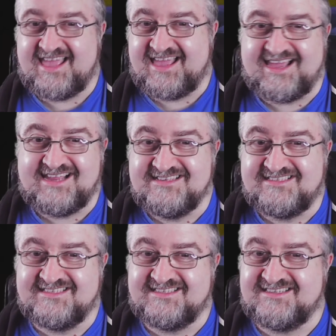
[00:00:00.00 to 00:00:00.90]
And,
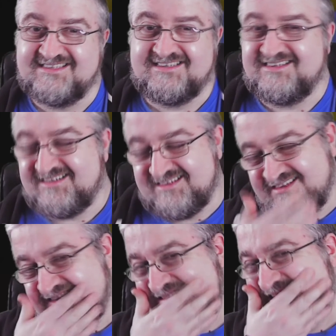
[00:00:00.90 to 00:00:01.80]

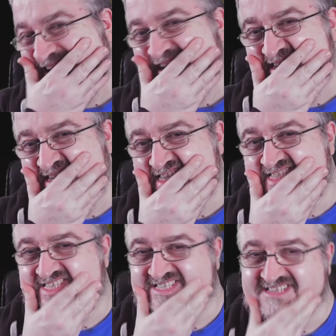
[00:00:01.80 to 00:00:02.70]
yeah, it's just,
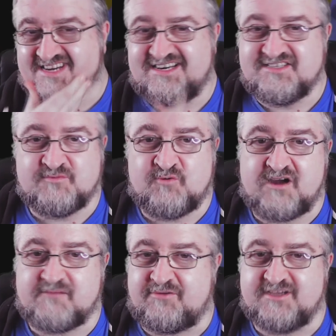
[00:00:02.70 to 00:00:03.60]
it doesn't
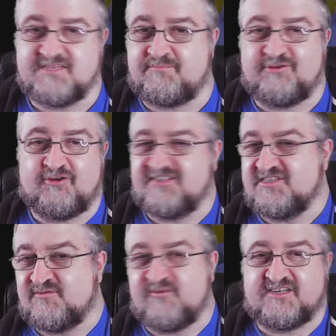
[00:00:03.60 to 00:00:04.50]
work. Plus, the plot
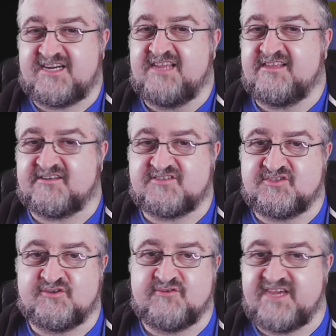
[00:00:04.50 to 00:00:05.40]
doesn't work either,
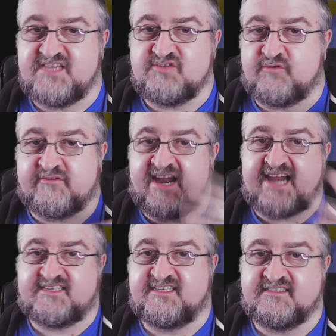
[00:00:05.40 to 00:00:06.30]
so he's
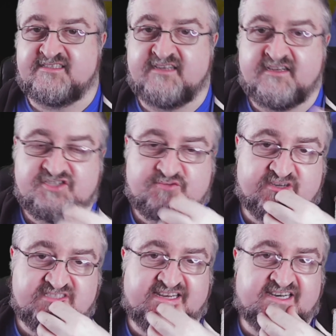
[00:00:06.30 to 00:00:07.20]
overacting.
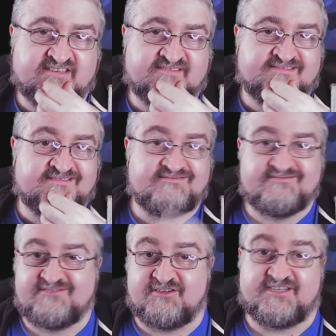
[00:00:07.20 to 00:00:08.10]
Schwarzenegger
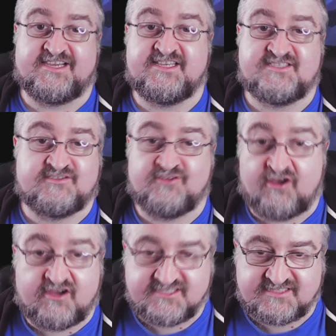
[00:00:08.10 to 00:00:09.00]
looks like he's
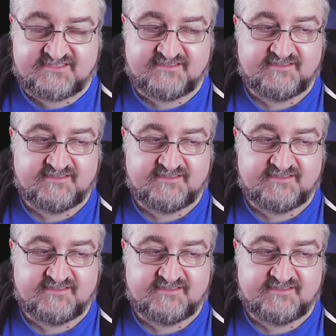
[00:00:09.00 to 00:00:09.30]
lost.